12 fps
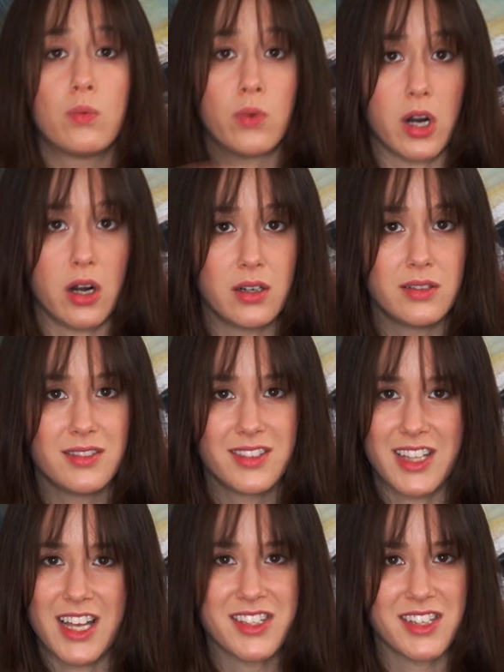Wrong.
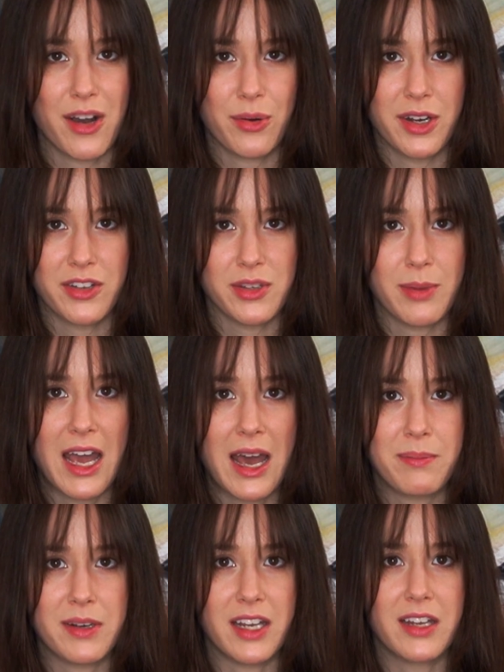That's not what ends up
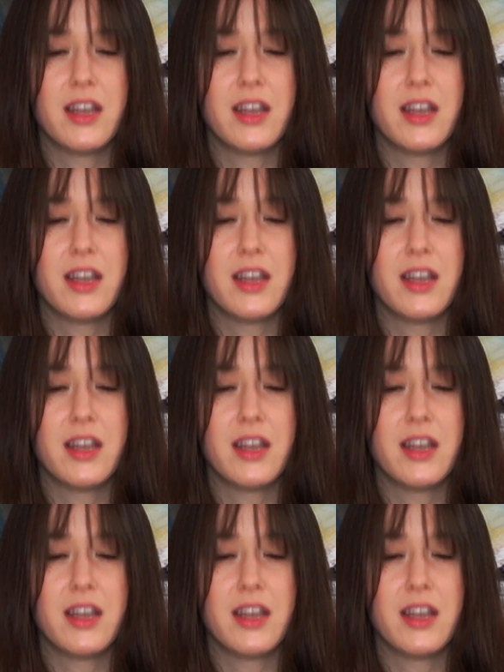happening.